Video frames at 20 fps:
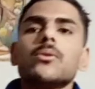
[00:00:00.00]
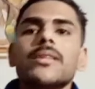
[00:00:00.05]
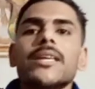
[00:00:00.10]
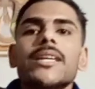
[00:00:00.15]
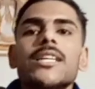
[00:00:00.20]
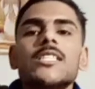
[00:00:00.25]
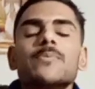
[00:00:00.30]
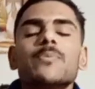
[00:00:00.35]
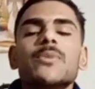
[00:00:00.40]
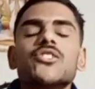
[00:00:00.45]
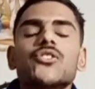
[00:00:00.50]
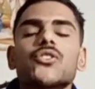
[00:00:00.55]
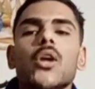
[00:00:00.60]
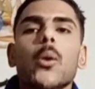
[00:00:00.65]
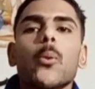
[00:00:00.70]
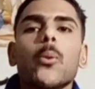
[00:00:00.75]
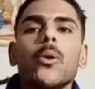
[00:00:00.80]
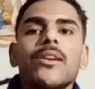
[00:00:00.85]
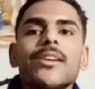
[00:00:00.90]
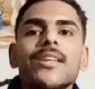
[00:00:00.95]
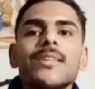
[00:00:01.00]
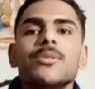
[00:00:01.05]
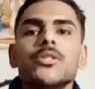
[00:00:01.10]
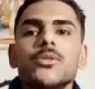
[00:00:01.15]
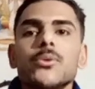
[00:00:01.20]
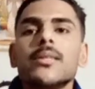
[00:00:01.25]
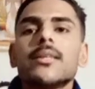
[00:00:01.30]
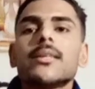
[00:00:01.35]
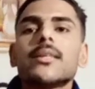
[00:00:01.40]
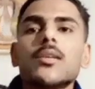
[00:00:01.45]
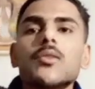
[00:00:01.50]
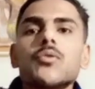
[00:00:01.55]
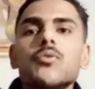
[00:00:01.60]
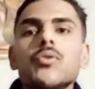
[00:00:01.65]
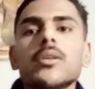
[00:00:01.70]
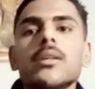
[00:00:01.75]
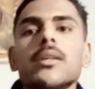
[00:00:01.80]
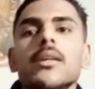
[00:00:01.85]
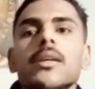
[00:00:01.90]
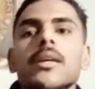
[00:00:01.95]
there is much rivalry between
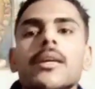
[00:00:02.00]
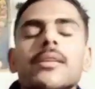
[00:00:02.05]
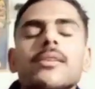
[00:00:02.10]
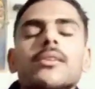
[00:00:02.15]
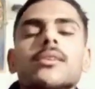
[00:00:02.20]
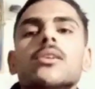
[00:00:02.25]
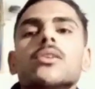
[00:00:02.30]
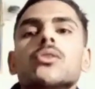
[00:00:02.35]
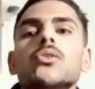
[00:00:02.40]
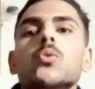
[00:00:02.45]
the country.